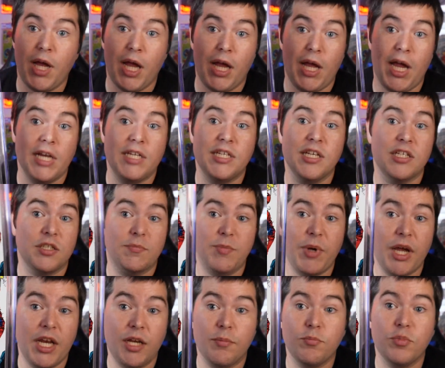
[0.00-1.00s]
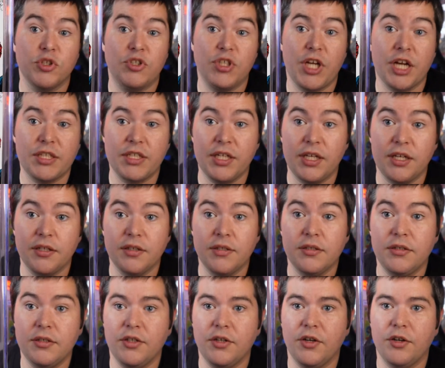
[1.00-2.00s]
anticipating, projecting,
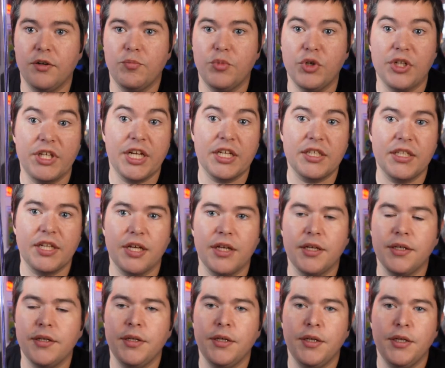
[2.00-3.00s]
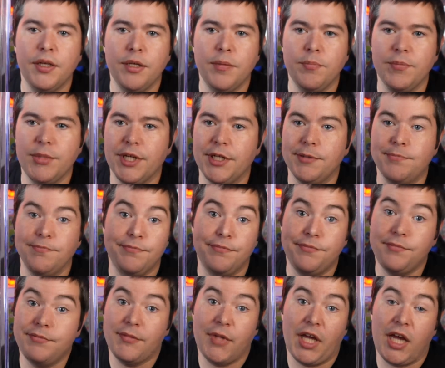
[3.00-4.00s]
predicting, but
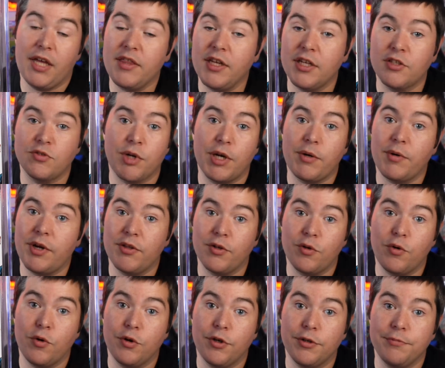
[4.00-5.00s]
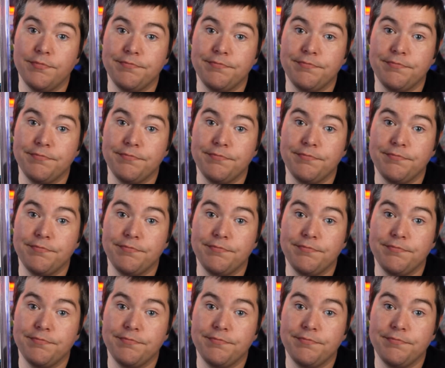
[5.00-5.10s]
I think it's right around the corner.